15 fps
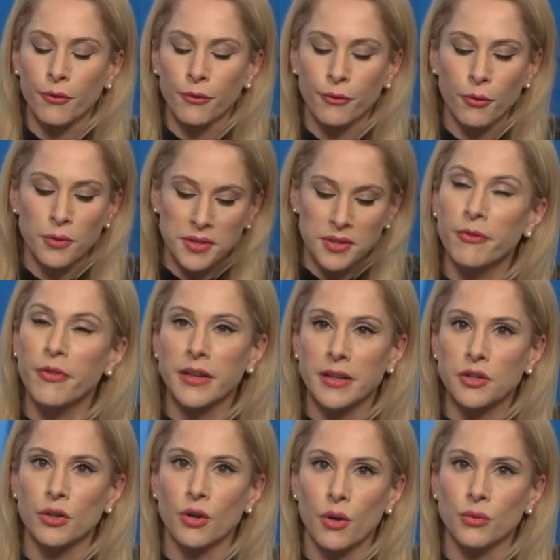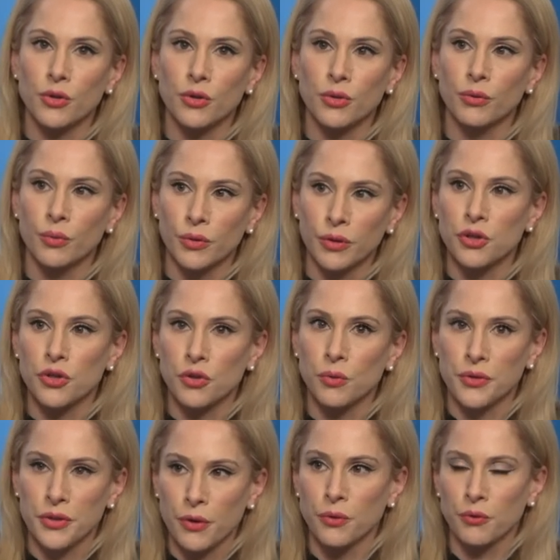for funding to go to religious
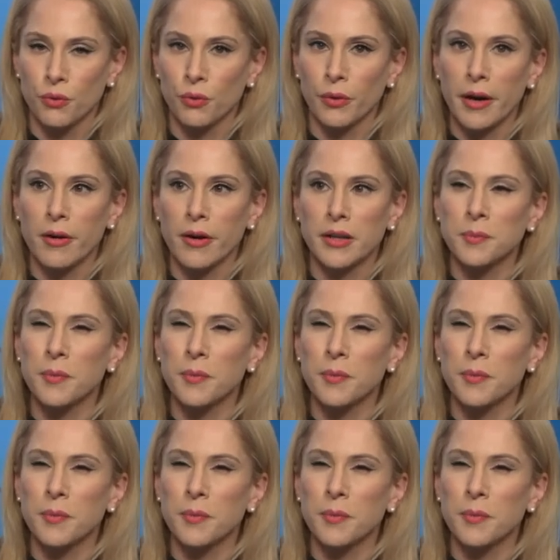schools in those rural areas.